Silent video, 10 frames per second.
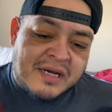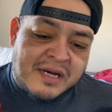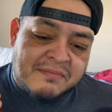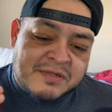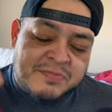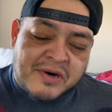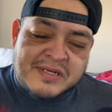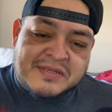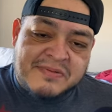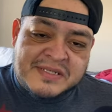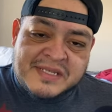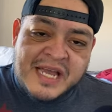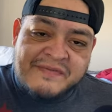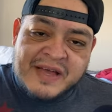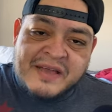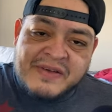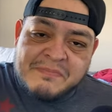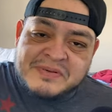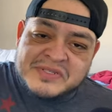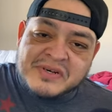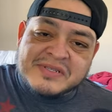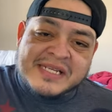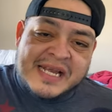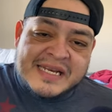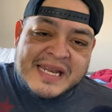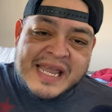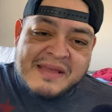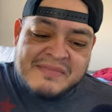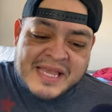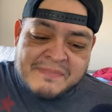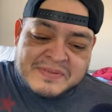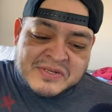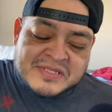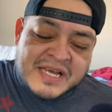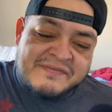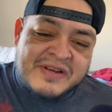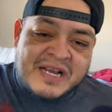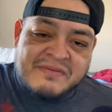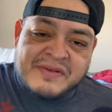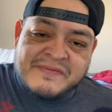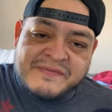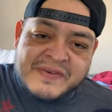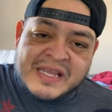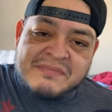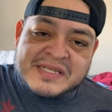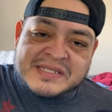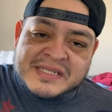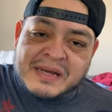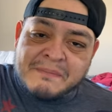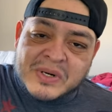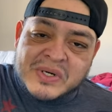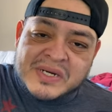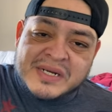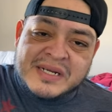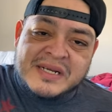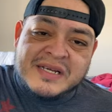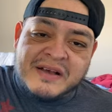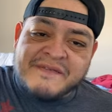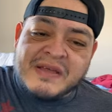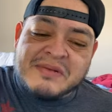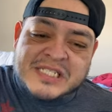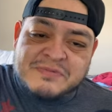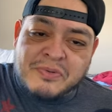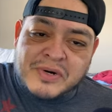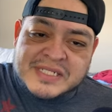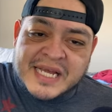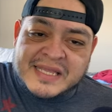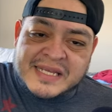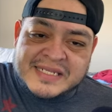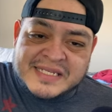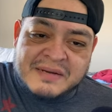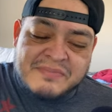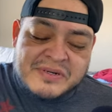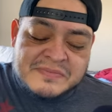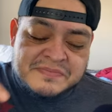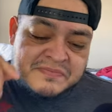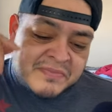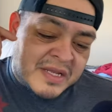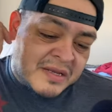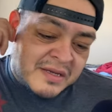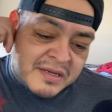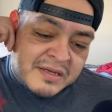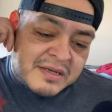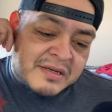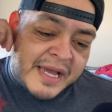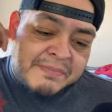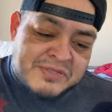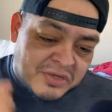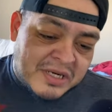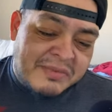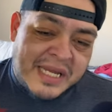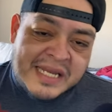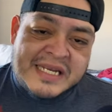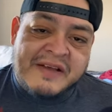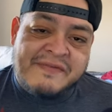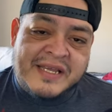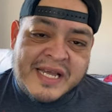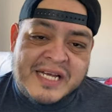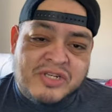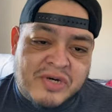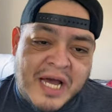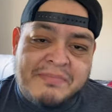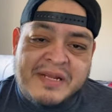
Sports Plus Life, I have episodes, and I name the episodes after every famous number, a famous sports athlete's number. Episode number 8 definitely got dropped.